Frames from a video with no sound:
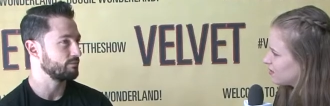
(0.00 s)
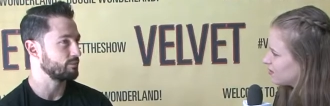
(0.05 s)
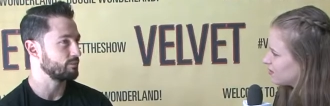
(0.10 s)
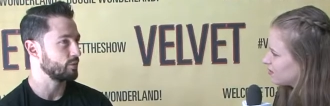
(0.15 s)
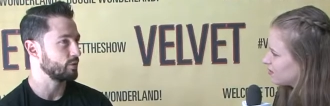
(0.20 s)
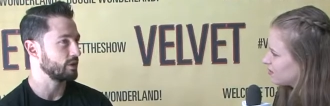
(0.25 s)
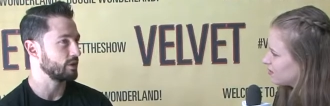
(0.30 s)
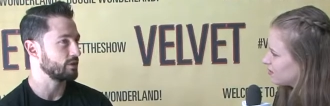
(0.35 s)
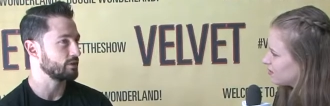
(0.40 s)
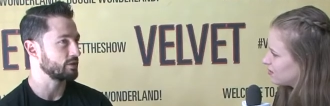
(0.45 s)

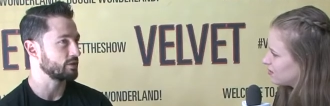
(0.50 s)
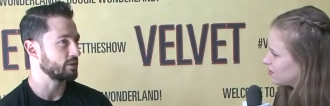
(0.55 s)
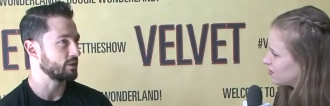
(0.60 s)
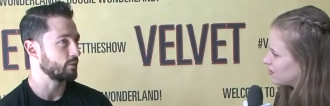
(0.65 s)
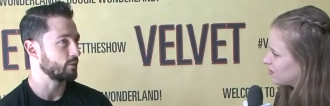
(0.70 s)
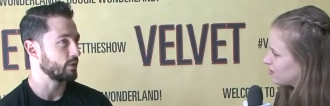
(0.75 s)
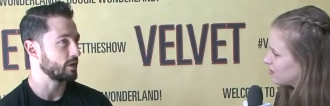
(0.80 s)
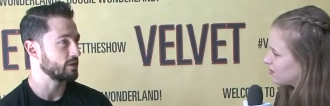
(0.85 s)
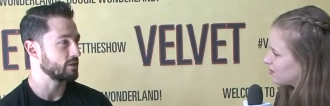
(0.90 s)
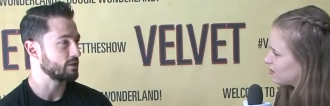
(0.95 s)
Speaker 1: more
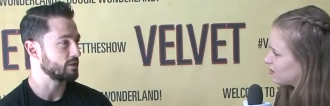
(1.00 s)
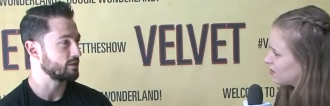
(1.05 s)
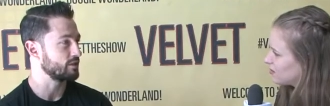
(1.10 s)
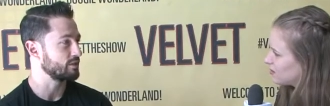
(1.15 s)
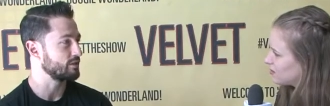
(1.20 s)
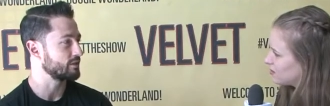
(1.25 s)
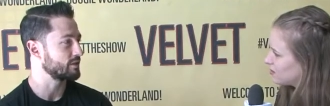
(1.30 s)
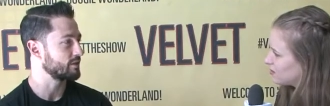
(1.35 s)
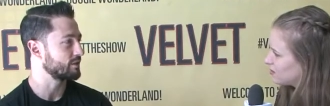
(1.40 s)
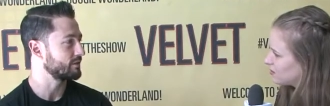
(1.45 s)
interesting ways to
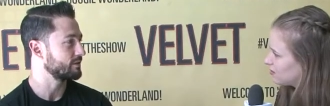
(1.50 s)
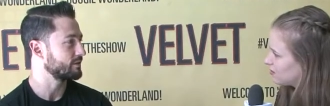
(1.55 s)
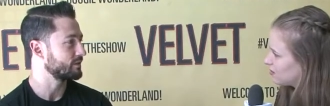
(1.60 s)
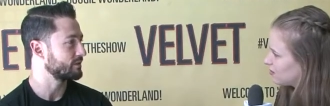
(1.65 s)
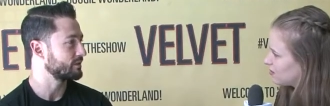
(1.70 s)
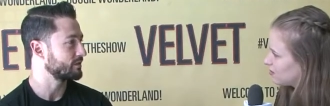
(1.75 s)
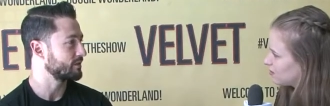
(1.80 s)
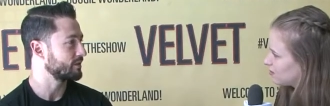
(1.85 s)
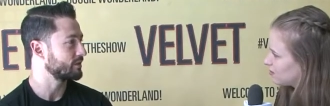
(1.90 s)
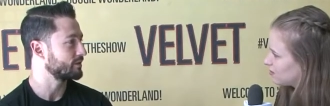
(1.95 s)
use it
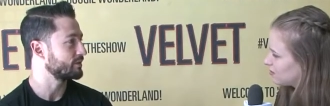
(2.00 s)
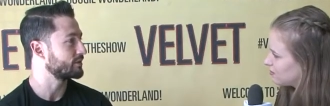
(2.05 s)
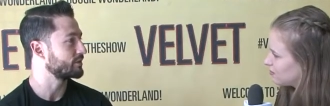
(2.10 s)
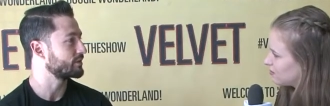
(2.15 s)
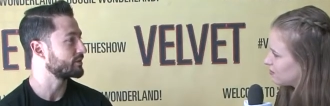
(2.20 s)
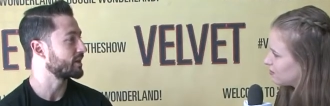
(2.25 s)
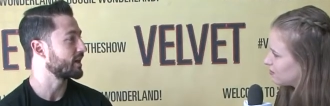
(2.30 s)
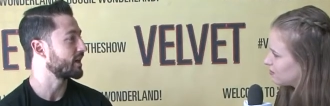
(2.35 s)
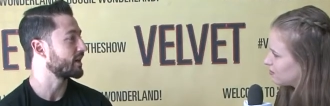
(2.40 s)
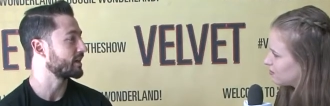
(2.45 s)
that you
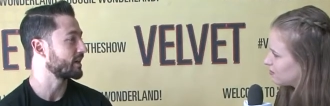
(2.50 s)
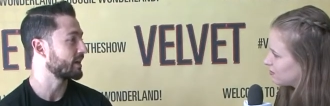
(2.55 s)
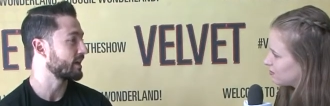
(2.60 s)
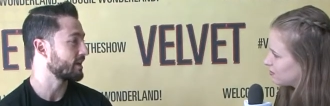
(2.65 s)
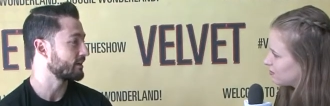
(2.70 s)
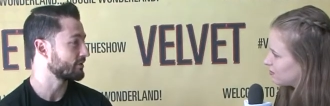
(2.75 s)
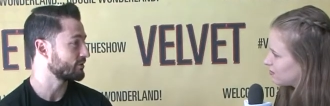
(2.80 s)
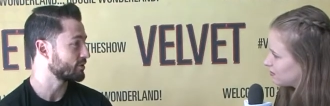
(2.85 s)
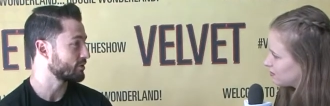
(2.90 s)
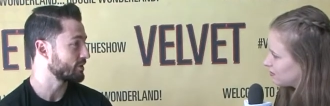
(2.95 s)
can't get
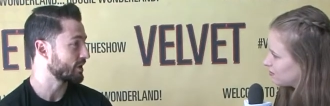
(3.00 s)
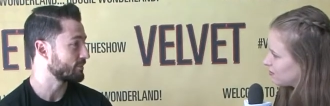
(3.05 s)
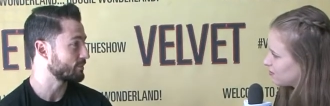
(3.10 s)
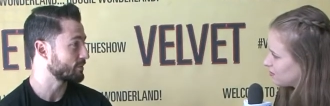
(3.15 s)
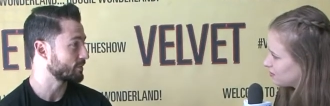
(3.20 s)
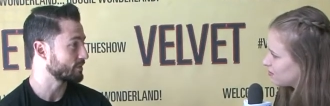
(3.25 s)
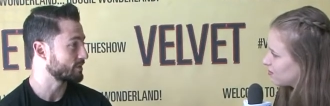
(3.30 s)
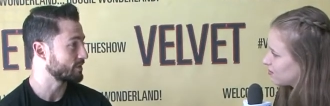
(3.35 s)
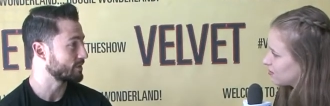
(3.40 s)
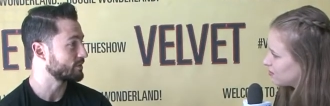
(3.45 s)
out of
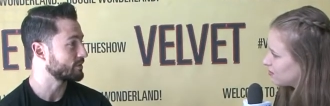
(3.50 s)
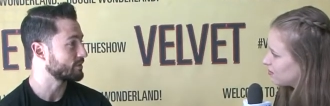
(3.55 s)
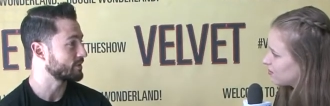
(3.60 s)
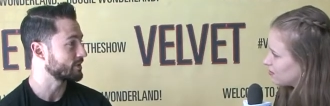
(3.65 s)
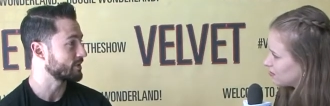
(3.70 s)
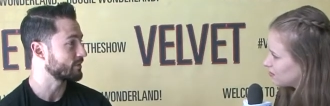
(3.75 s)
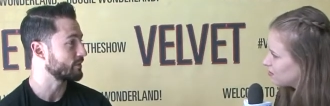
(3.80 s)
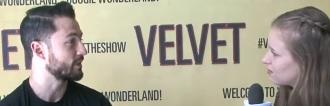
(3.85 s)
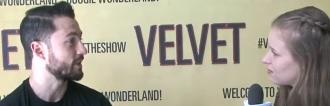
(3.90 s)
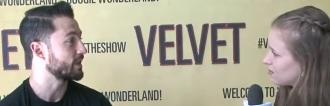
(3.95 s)
straps or silks or
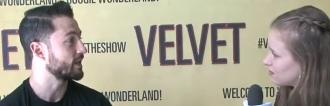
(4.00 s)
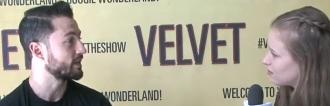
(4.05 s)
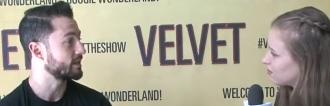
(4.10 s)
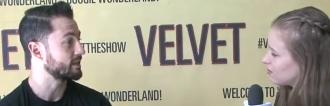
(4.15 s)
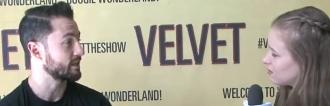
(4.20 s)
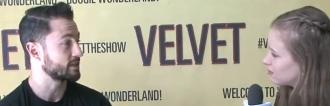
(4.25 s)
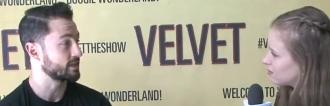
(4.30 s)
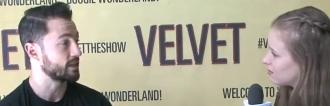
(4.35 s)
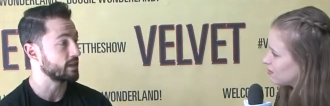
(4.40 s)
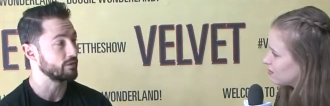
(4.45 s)
something that
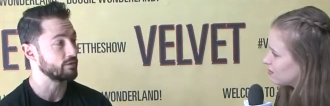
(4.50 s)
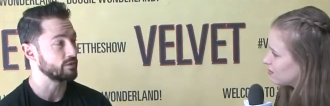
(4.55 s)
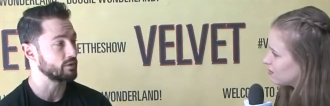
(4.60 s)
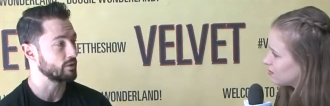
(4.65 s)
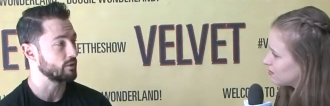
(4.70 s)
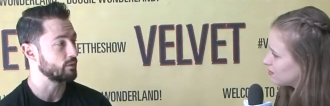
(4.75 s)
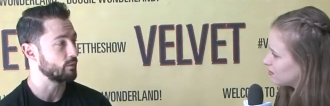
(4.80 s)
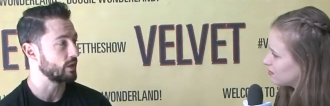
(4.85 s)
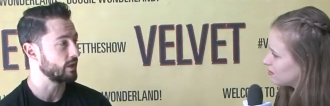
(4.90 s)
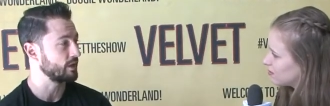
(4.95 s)
doesn't have its
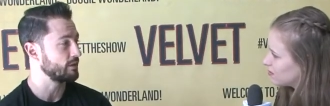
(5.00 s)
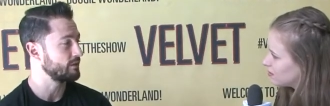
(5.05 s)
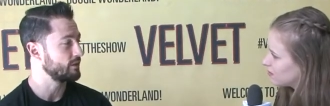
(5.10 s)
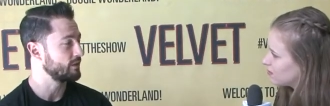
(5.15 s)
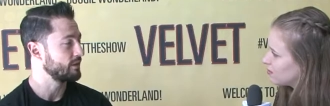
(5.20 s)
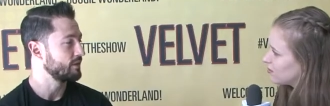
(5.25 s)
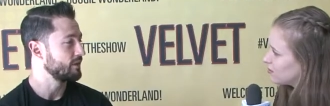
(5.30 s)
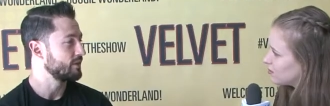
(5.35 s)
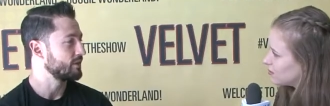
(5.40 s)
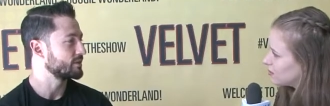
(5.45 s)
own weight. Oh.
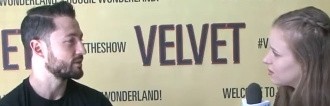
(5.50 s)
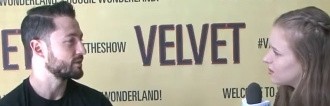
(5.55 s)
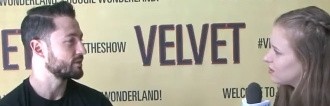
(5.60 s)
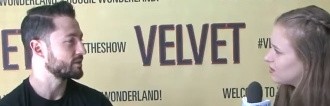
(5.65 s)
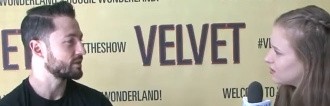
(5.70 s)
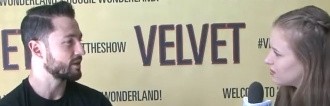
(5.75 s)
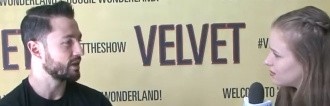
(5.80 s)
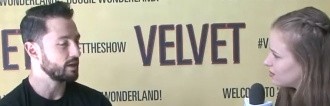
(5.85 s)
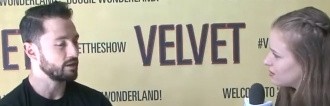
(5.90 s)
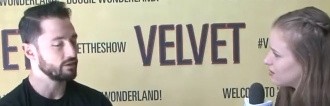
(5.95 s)
So
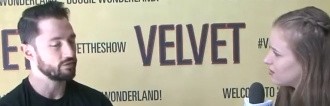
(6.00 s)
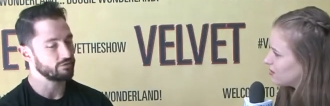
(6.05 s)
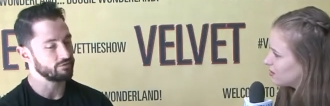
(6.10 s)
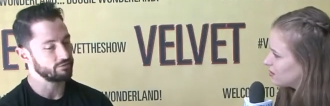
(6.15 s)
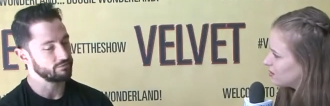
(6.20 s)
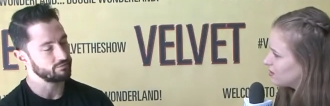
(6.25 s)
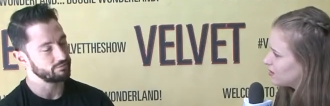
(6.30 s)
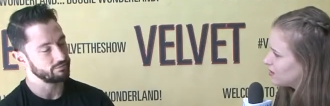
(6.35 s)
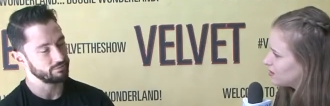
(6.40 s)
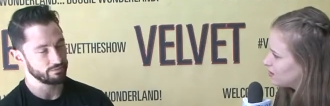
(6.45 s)
it's kind of
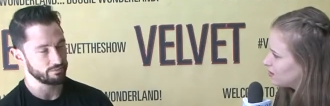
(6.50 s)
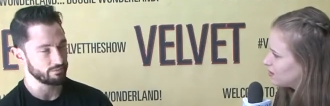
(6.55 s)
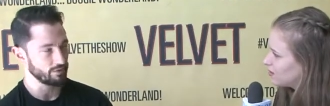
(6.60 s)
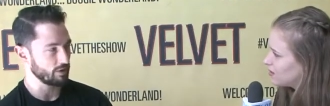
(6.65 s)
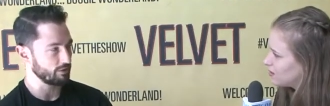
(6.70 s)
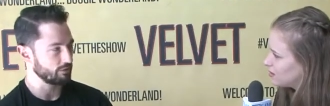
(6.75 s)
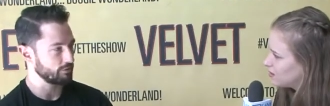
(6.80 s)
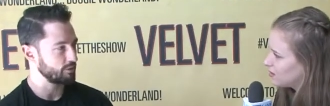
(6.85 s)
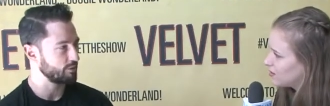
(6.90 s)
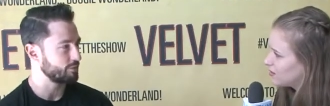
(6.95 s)

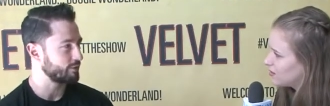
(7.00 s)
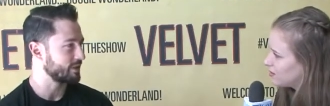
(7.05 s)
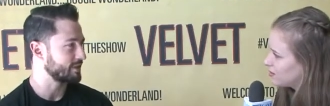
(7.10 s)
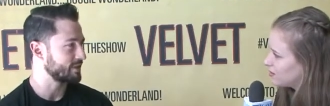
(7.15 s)
a few